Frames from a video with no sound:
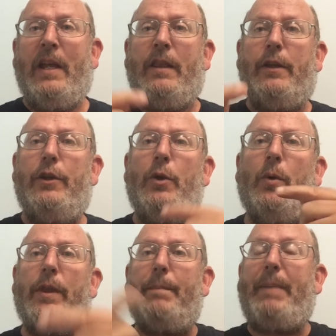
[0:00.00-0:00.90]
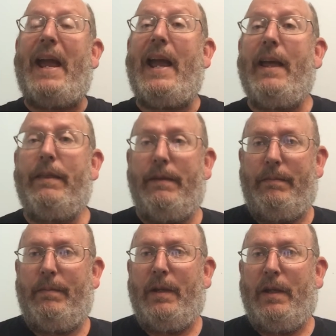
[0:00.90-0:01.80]
the newer the path,
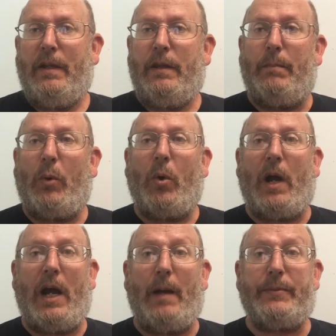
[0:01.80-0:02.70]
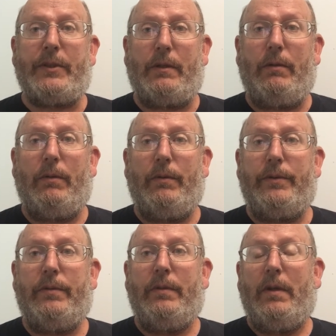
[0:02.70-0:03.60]
the more
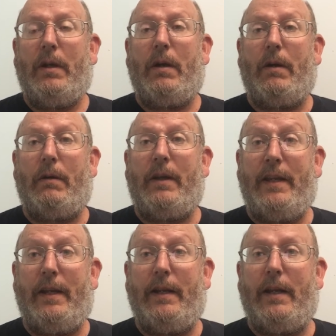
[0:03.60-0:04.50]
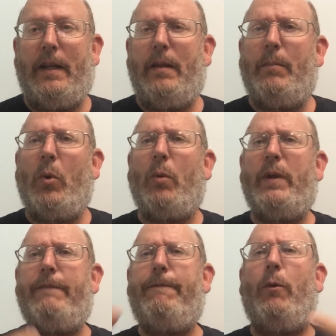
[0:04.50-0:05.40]
obstacles are in it. And the more
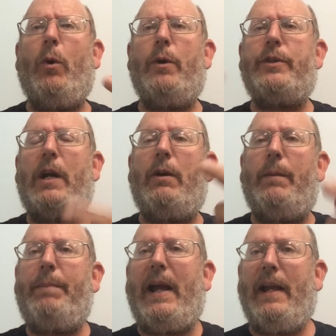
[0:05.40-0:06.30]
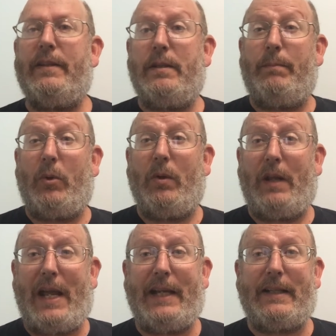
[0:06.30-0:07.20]
we forge our own path, the more
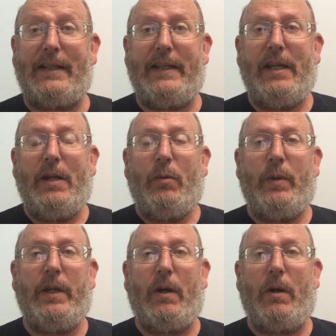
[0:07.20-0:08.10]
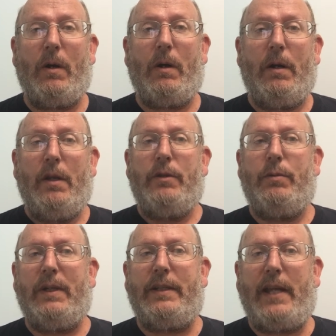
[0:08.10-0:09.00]
likely we are
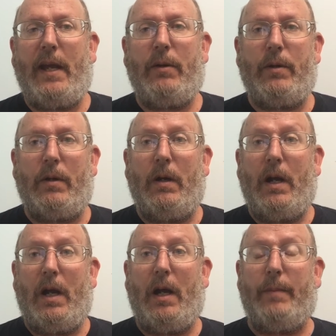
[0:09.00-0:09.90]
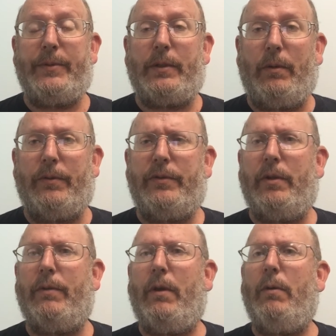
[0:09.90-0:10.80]
to encounter obstacles.
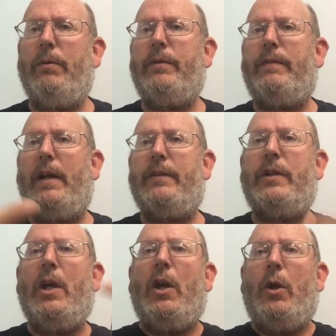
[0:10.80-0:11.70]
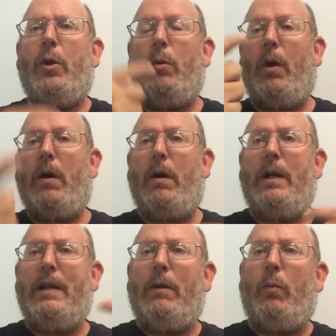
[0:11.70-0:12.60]
So those of us who are
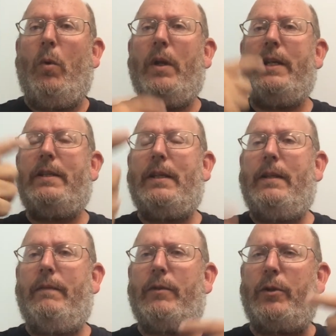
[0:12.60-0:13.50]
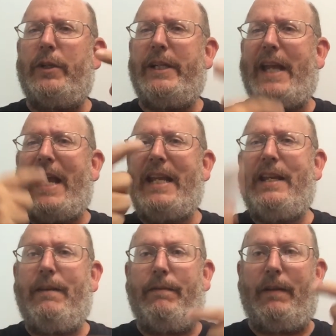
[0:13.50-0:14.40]
wanting to live
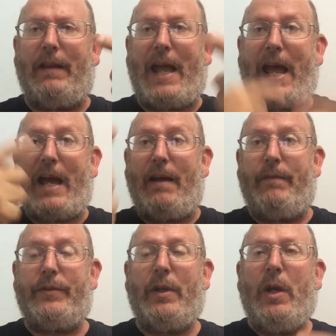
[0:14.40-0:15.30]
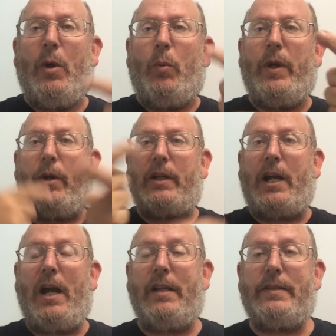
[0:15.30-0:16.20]
creative lives, we are
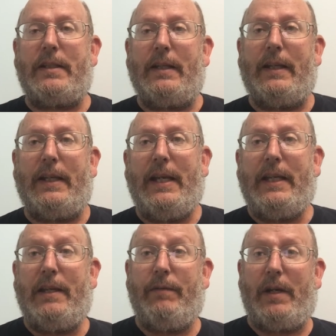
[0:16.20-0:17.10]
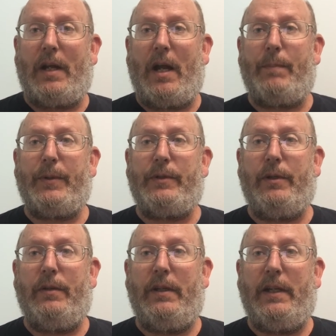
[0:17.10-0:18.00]
constantly given an
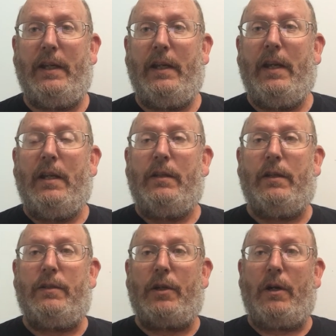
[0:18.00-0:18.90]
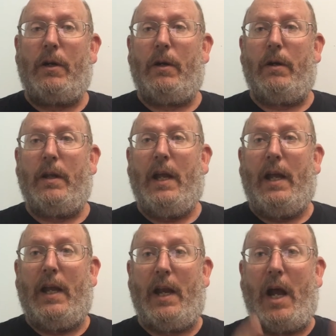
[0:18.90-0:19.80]
opportunity to turn
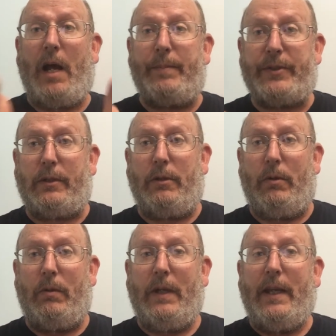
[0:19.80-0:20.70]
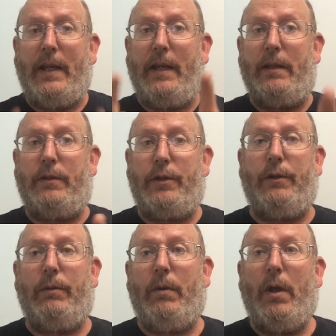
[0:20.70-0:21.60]
an obstacle
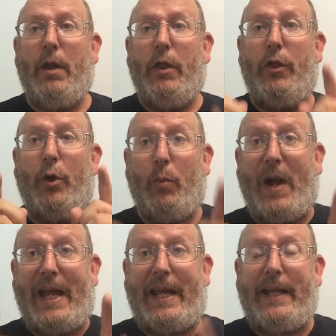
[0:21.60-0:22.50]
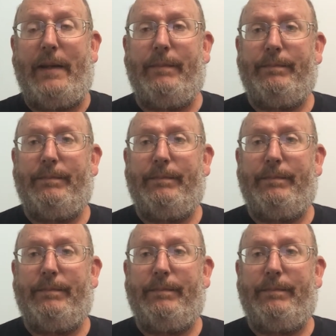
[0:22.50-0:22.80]
into the way.